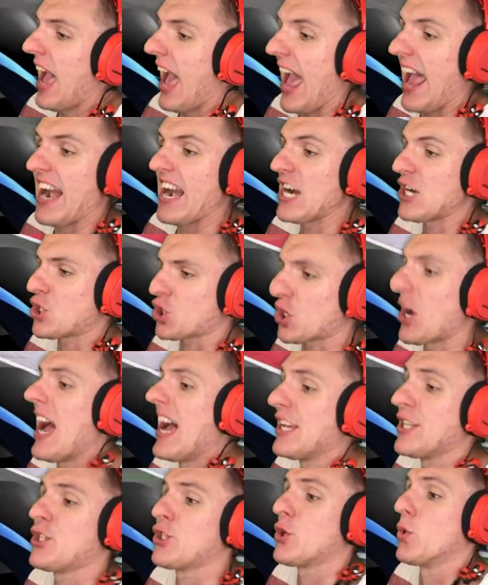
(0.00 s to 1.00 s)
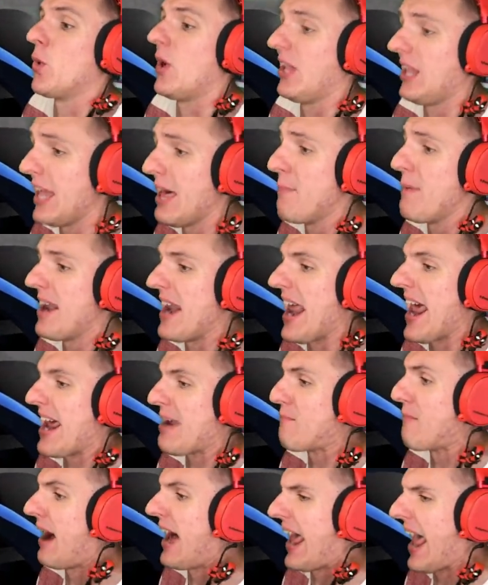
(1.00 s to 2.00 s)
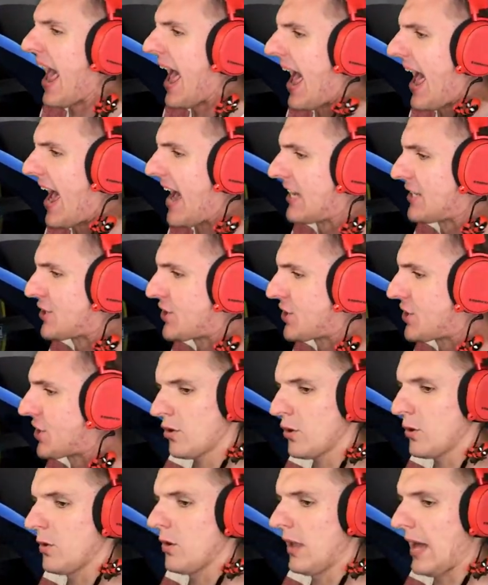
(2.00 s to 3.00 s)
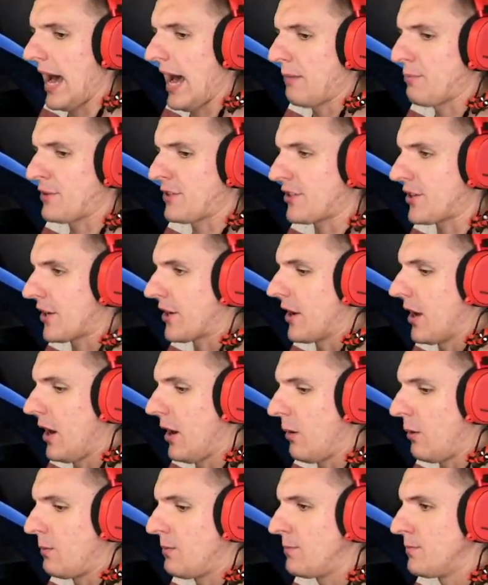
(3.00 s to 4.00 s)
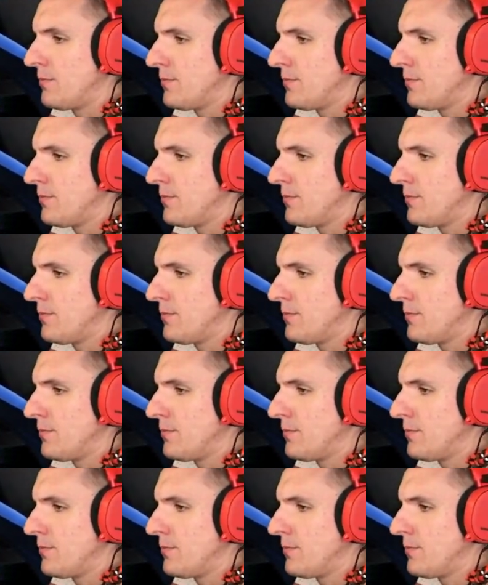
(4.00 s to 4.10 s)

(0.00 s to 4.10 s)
and he tries to eliminate my ass. Two laps to go.